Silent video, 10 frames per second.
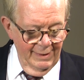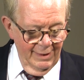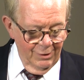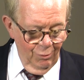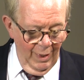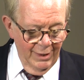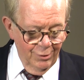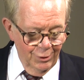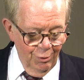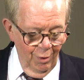A
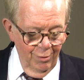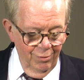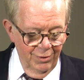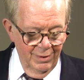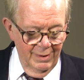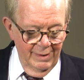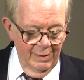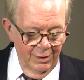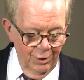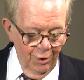greater truth,
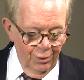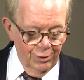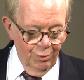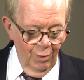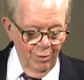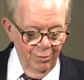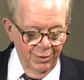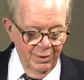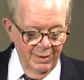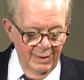your
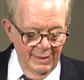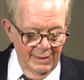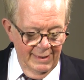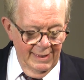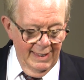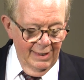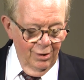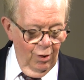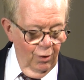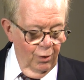truth,
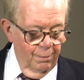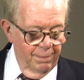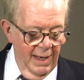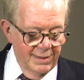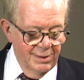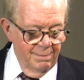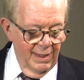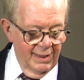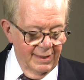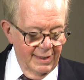in all
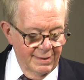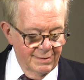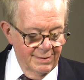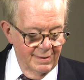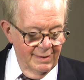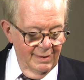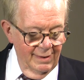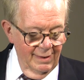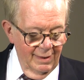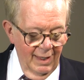possibilities,
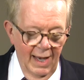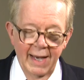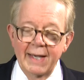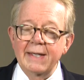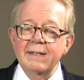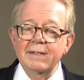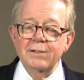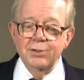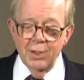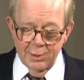lie
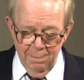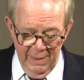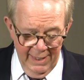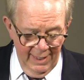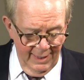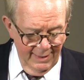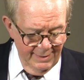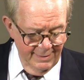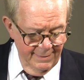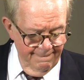just
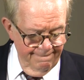beyond.